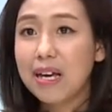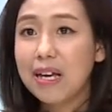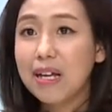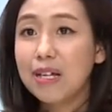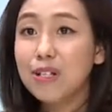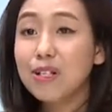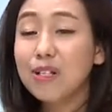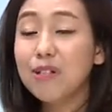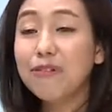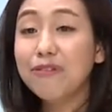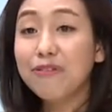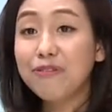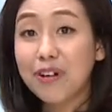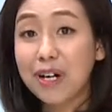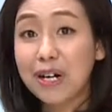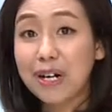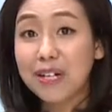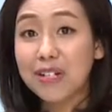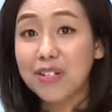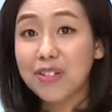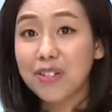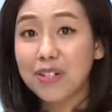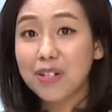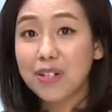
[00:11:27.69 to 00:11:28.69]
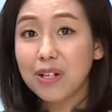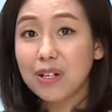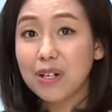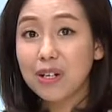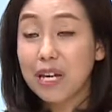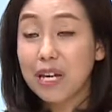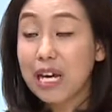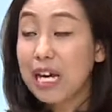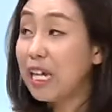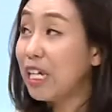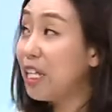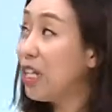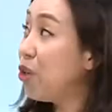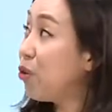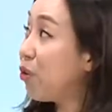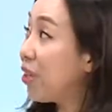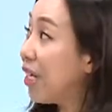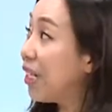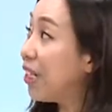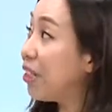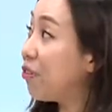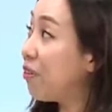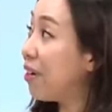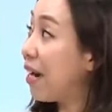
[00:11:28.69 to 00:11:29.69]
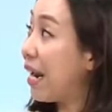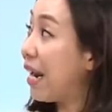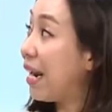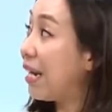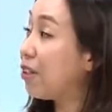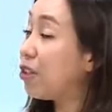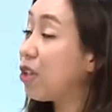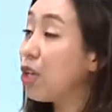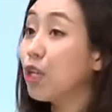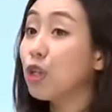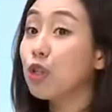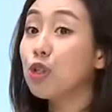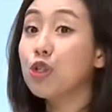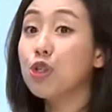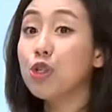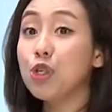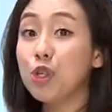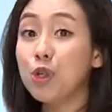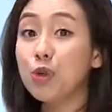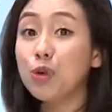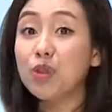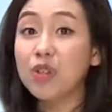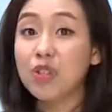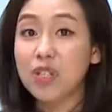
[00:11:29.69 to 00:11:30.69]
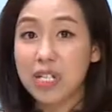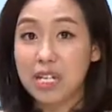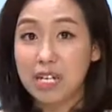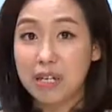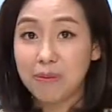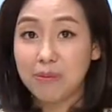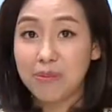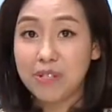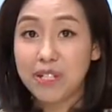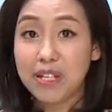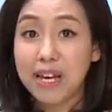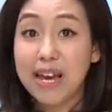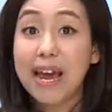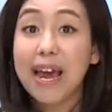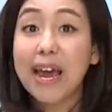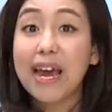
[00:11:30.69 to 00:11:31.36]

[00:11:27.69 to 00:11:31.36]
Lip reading: So first, you can create 2 teams